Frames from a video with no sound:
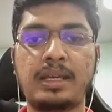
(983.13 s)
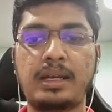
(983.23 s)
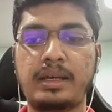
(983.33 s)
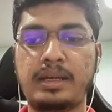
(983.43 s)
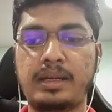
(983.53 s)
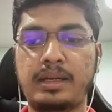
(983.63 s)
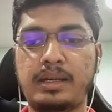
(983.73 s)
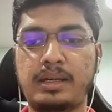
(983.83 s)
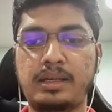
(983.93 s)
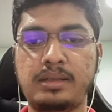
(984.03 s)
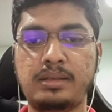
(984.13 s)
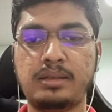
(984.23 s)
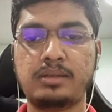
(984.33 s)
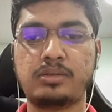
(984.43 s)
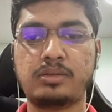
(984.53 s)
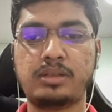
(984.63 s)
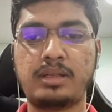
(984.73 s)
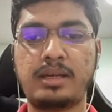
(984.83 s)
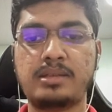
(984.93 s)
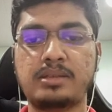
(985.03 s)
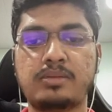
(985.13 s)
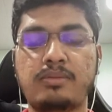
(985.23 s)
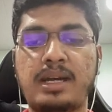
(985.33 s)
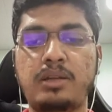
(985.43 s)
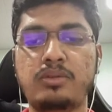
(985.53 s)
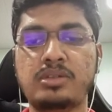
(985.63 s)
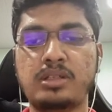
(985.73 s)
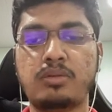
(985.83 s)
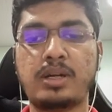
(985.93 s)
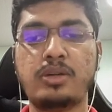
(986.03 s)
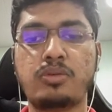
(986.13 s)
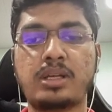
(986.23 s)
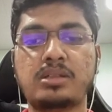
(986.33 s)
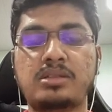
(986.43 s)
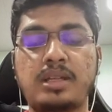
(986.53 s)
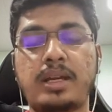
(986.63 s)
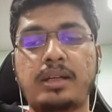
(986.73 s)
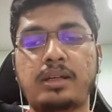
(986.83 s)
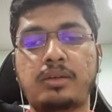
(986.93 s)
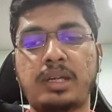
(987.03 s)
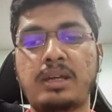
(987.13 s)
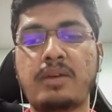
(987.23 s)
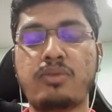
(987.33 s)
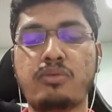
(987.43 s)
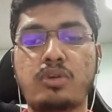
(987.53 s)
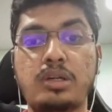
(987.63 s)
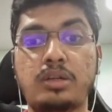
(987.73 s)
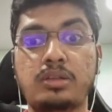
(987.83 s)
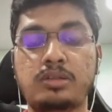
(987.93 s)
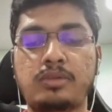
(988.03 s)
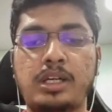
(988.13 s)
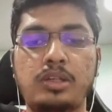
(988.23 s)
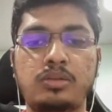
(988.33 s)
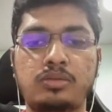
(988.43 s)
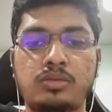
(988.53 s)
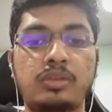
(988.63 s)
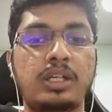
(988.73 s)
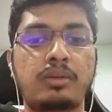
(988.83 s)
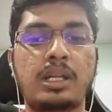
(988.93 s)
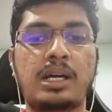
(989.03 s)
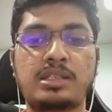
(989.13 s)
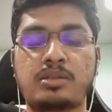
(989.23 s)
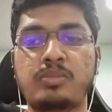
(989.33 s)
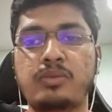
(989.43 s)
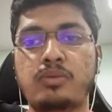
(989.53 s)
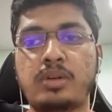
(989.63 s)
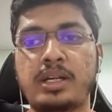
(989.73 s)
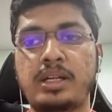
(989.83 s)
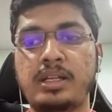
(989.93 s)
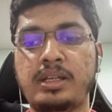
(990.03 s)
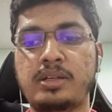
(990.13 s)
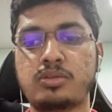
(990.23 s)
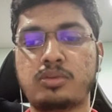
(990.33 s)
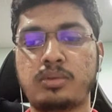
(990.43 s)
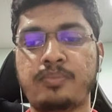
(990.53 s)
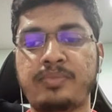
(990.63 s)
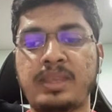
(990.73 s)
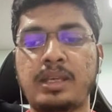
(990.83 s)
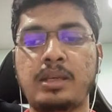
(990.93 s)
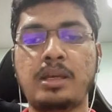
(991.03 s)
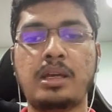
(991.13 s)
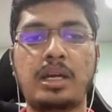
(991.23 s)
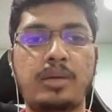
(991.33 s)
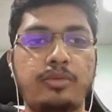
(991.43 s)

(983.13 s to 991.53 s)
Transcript: And so it has value is required. You can select, okay, we want this value, so it will ask before rendering and so on. I'm